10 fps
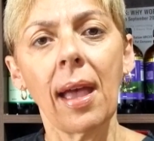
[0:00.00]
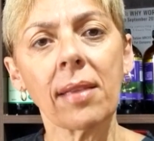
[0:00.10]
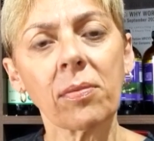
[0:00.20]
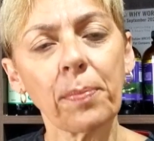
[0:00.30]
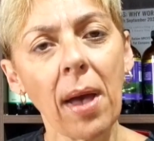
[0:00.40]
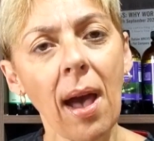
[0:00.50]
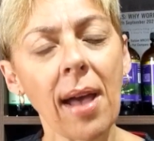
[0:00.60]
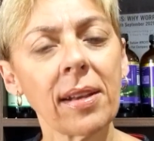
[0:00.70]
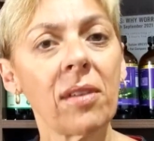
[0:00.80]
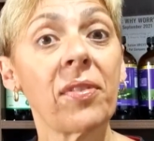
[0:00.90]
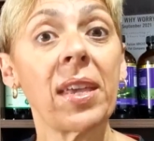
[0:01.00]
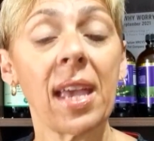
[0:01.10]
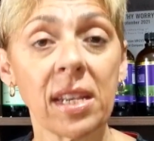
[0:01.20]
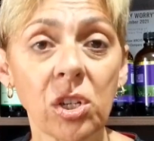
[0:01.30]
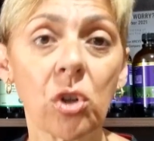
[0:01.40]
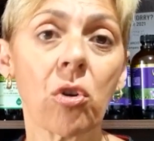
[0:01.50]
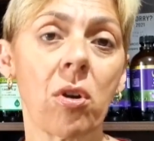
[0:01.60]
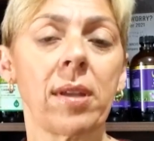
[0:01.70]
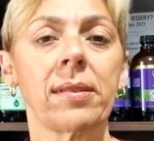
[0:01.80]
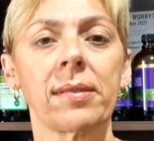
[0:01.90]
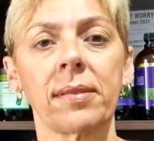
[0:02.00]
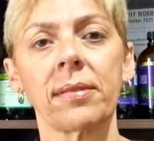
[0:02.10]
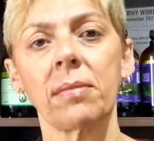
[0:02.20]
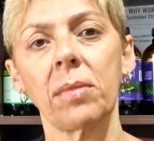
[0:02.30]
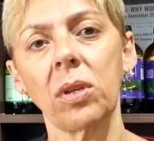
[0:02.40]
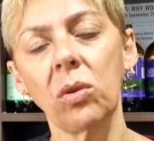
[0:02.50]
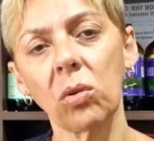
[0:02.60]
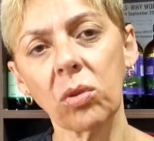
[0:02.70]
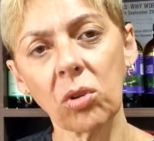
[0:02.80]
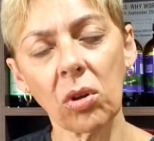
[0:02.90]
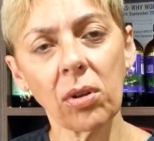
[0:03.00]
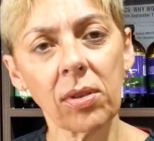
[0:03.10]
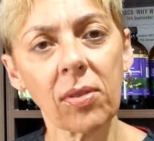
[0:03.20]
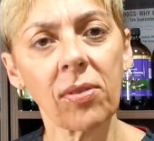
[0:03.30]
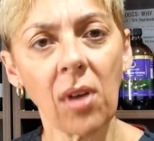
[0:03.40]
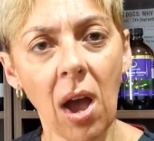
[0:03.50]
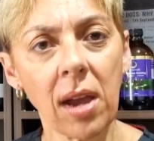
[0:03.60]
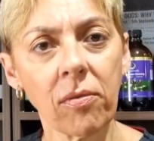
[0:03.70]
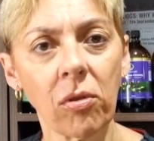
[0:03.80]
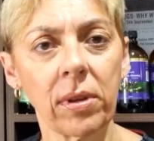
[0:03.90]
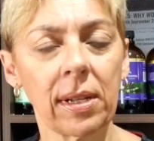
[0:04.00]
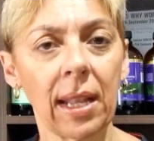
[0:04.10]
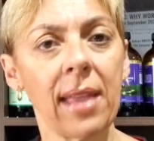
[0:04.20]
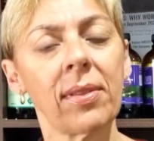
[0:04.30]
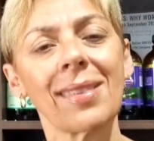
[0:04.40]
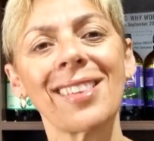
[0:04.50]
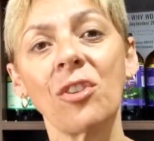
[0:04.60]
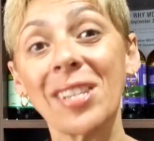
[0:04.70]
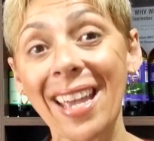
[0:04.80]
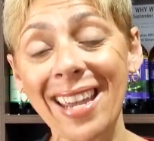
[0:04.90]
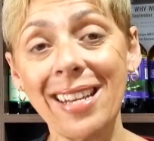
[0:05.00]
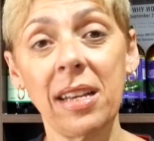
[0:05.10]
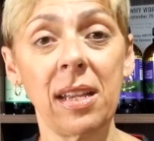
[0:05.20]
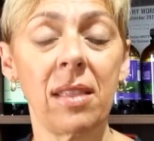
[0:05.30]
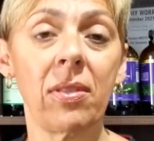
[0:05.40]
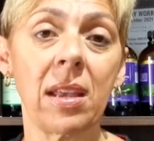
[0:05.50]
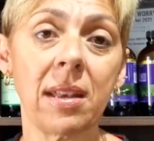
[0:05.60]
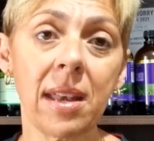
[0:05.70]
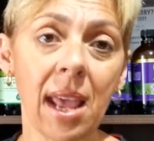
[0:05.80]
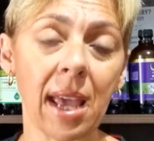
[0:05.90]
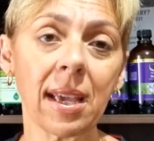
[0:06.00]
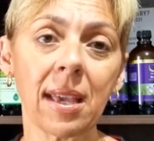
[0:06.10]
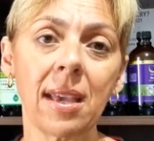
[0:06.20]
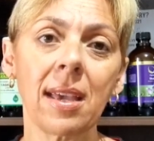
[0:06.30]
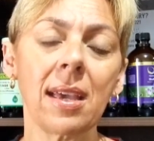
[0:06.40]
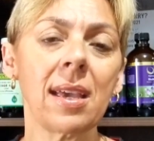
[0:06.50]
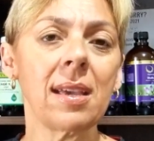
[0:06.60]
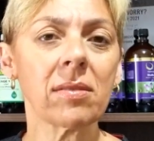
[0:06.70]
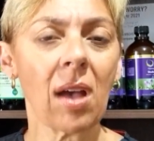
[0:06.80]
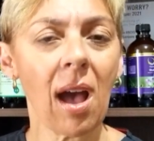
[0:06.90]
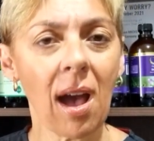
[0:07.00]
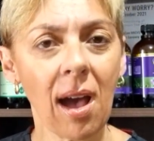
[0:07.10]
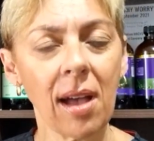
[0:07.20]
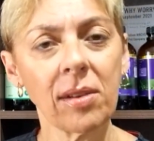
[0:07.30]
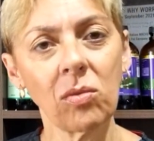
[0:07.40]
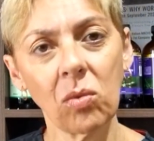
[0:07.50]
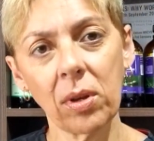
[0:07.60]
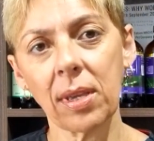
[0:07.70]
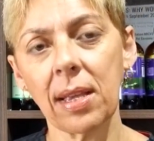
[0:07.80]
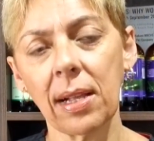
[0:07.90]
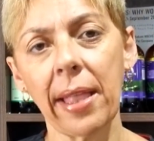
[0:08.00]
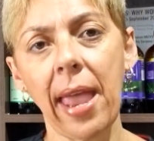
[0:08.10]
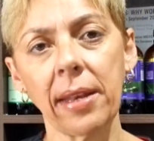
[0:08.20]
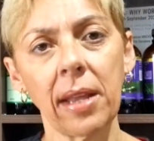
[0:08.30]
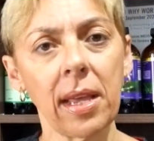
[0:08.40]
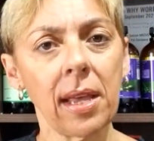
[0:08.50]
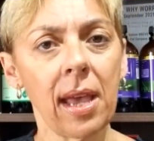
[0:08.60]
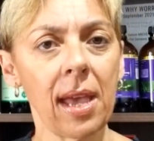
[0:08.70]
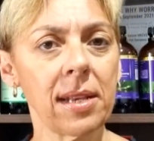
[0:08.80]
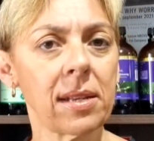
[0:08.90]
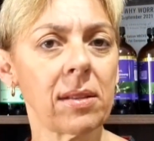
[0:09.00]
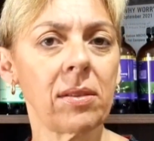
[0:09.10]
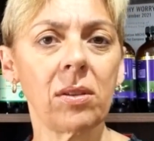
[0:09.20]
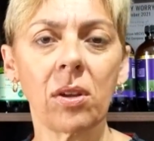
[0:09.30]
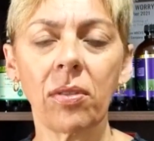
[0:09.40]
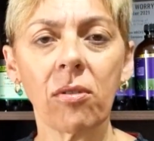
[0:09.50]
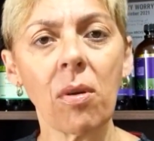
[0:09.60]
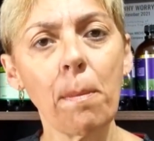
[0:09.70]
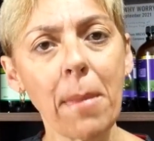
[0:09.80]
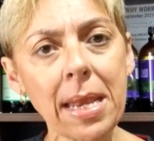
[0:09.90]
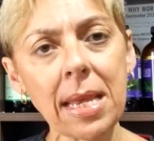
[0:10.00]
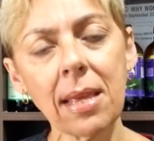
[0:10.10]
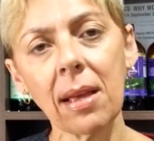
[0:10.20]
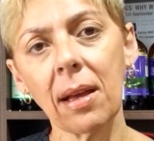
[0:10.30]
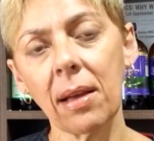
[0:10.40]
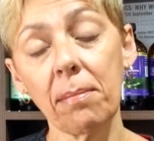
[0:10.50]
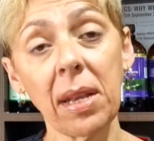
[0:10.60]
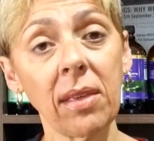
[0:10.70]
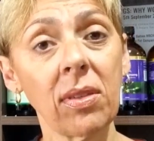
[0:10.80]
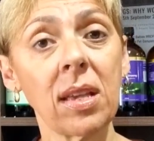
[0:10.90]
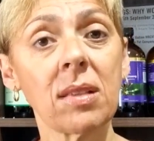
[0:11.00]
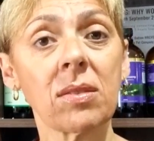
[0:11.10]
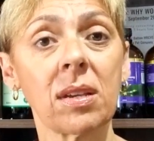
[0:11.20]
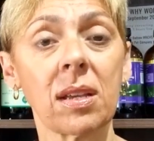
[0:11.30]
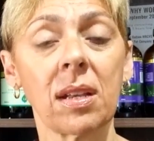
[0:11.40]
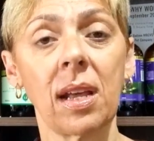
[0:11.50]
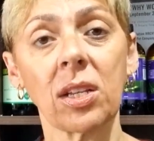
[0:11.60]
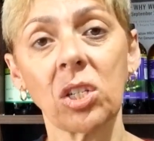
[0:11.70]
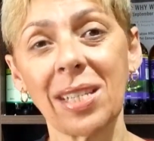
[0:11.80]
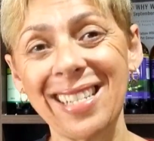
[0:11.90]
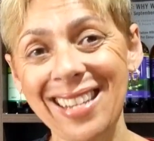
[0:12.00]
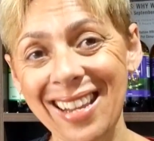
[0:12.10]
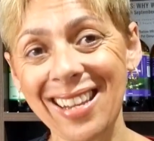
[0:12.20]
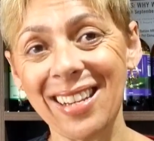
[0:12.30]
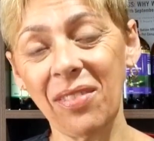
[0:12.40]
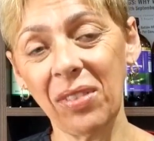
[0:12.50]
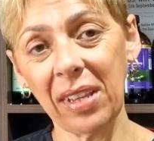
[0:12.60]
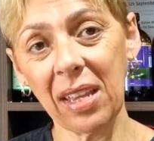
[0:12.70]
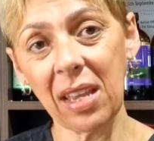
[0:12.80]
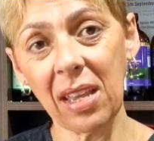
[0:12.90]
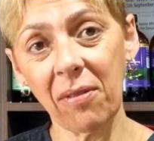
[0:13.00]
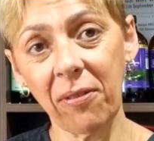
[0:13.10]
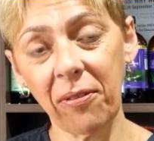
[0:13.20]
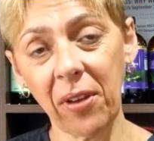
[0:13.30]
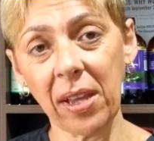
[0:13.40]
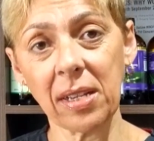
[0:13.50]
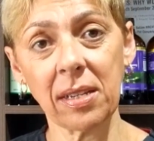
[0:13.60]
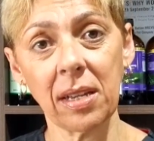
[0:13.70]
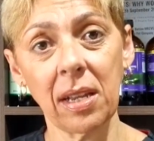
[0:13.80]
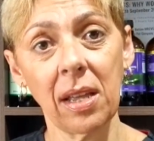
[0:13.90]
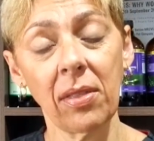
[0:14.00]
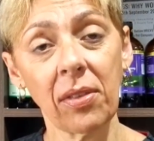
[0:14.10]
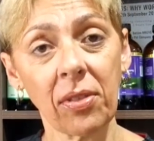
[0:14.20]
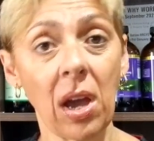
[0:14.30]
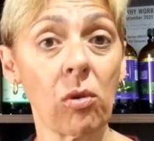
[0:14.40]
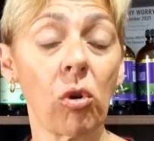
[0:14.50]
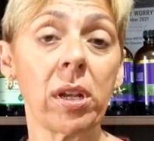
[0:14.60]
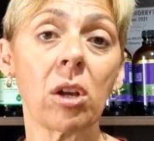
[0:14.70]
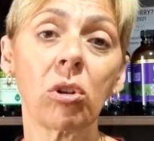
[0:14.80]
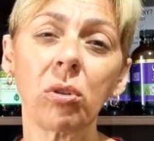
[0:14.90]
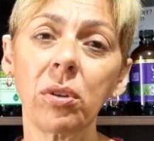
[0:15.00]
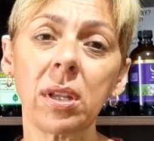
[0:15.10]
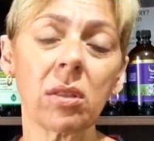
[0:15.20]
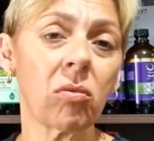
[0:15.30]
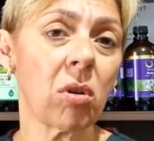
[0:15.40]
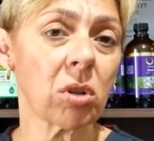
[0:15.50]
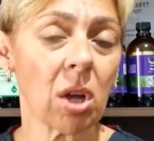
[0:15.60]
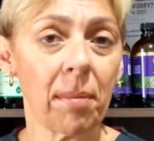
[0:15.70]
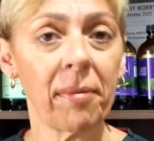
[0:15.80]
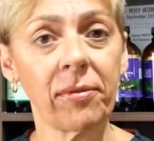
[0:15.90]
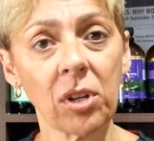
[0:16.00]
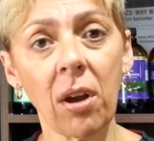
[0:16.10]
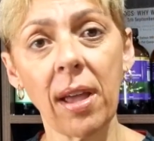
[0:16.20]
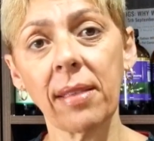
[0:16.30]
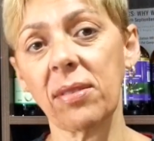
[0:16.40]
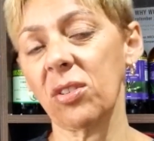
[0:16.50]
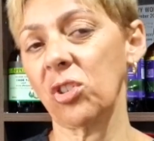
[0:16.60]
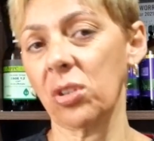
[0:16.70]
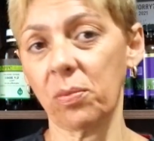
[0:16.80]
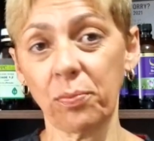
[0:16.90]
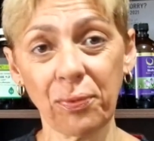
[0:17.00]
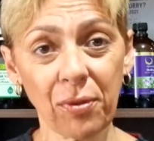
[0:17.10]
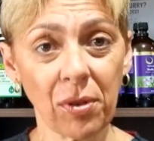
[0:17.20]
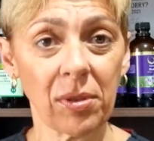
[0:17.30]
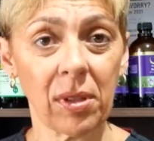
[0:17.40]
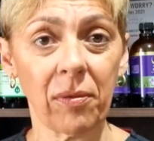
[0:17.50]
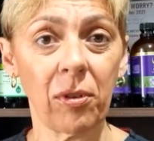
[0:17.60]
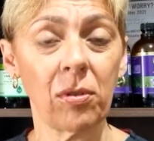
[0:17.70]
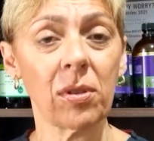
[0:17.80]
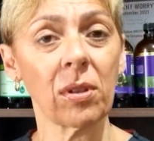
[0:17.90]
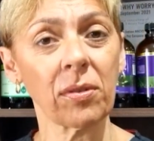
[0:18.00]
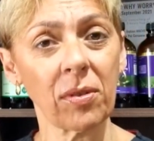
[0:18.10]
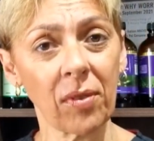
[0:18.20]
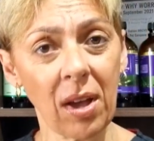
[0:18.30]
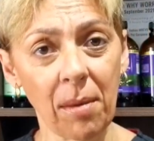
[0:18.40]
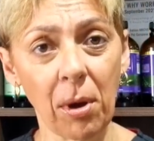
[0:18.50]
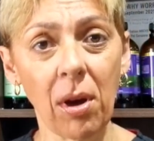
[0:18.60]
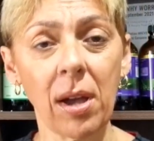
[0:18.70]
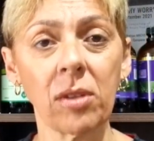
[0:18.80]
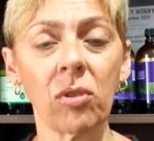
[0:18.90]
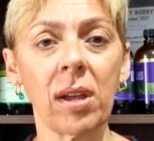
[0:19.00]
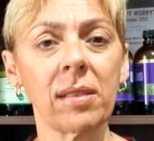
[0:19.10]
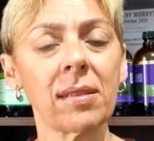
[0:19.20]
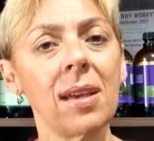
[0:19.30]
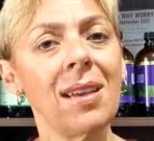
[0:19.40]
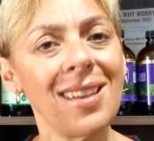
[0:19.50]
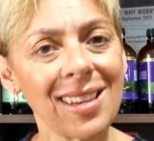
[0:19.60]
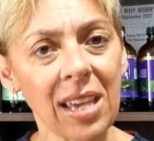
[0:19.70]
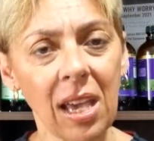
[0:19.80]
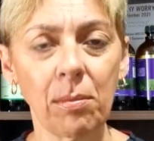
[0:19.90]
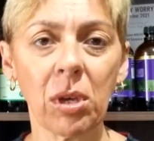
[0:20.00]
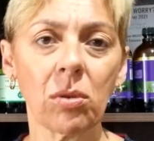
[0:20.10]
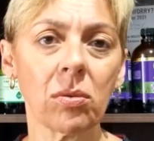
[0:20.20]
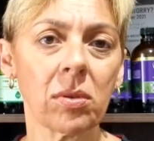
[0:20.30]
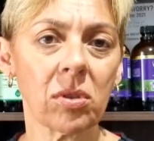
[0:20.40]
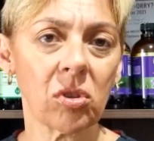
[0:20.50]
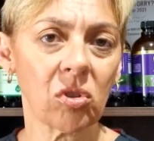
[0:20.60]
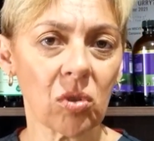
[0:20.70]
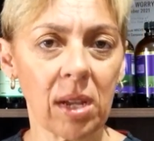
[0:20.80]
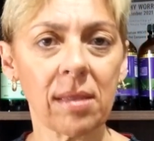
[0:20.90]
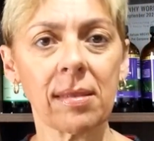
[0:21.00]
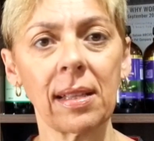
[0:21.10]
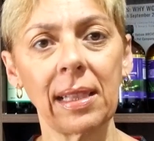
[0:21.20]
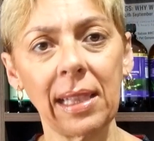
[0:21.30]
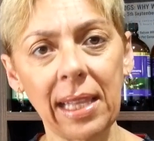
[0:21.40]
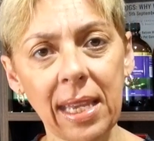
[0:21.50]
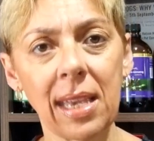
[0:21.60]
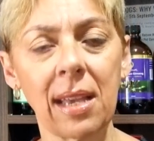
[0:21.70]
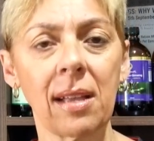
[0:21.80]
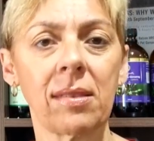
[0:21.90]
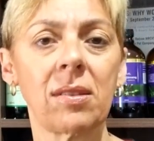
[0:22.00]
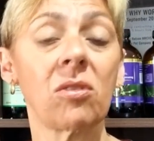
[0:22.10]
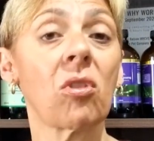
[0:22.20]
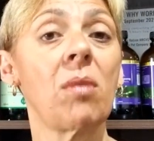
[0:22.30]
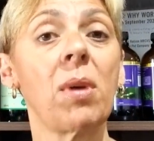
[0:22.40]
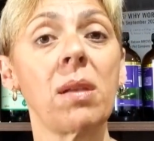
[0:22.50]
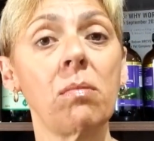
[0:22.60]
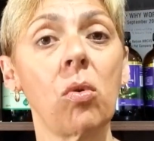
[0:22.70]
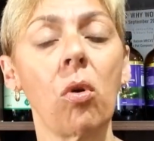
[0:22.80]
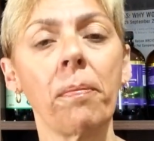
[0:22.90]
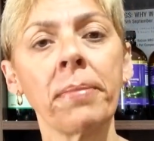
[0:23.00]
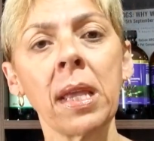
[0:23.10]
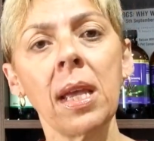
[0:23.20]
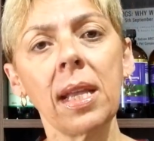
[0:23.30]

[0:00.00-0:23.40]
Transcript: As part of the endocrine system, your dog's thyroid gland that's located in their neck is a hard-working gland. And there are many things that can actually negatively affect the thyroid, including the wrong type of diet, such as processed foods and lots of carbohydrates, chemicals, stress, leaky gut syndrome, and more.